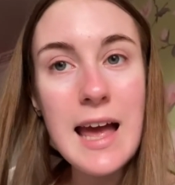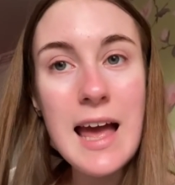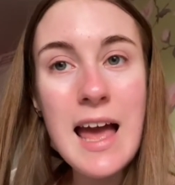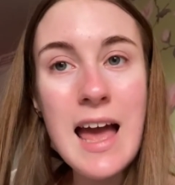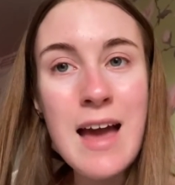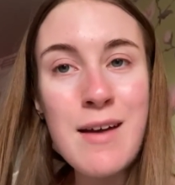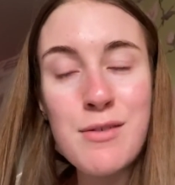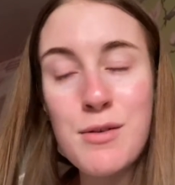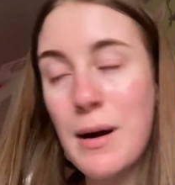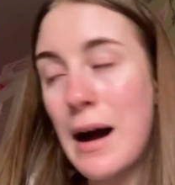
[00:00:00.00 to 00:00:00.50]

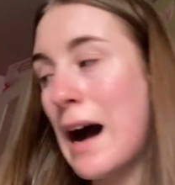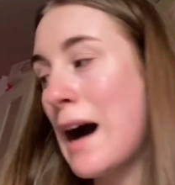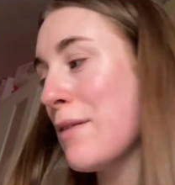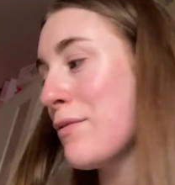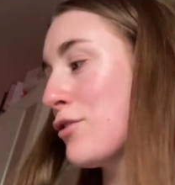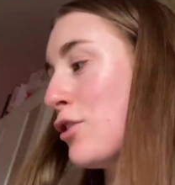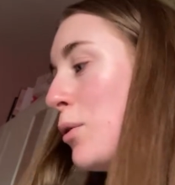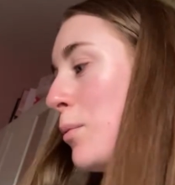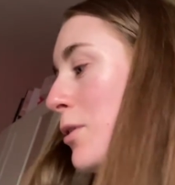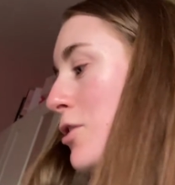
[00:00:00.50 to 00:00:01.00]
if you have
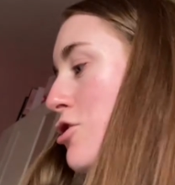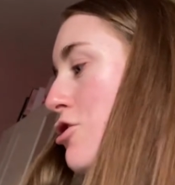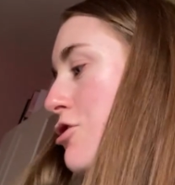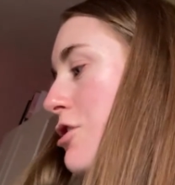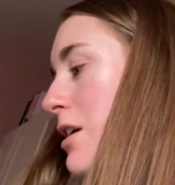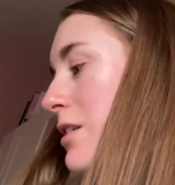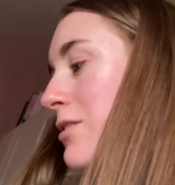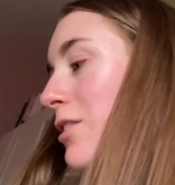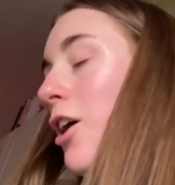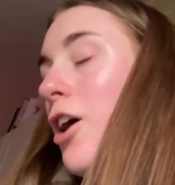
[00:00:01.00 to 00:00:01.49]
not watched
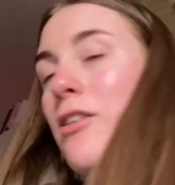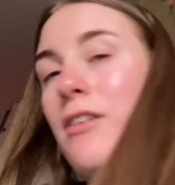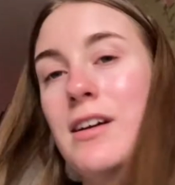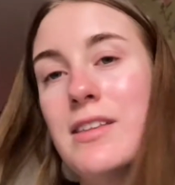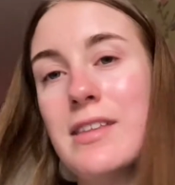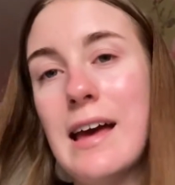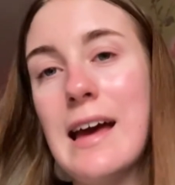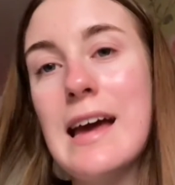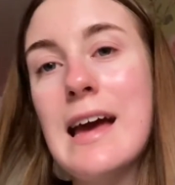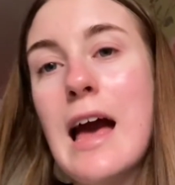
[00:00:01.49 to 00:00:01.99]
it
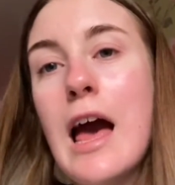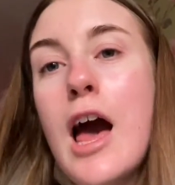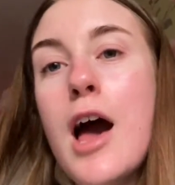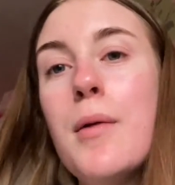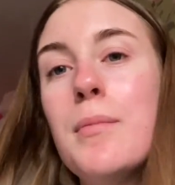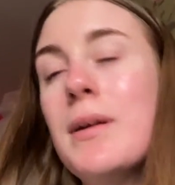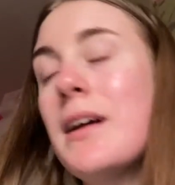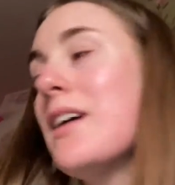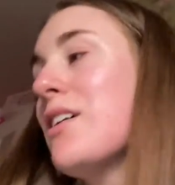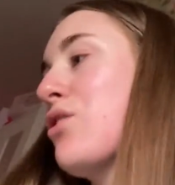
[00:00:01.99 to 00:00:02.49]
already
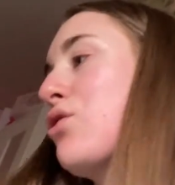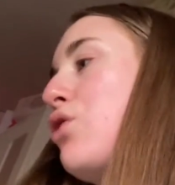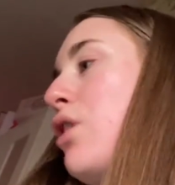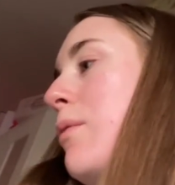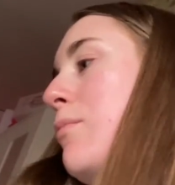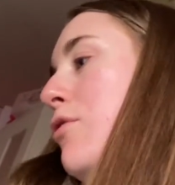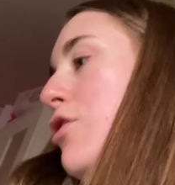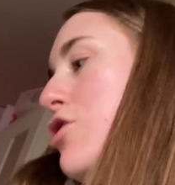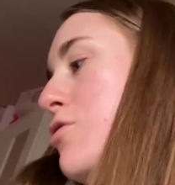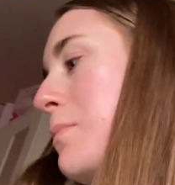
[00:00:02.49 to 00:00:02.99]
please go
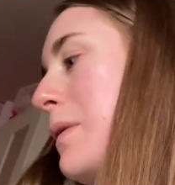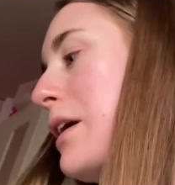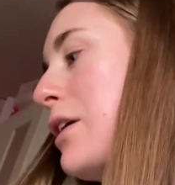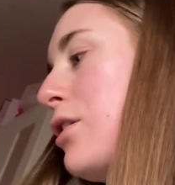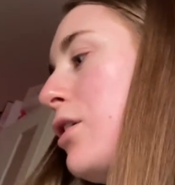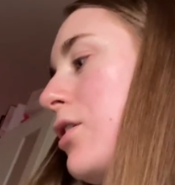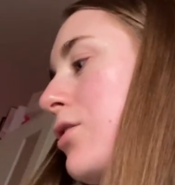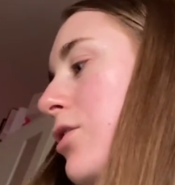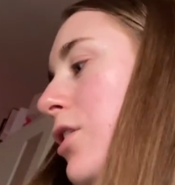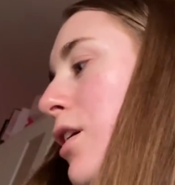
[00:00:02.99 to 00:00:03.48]
and watch my
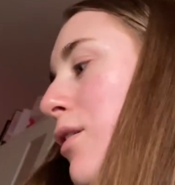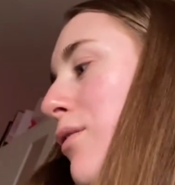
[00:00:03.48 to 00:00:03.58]
girl talk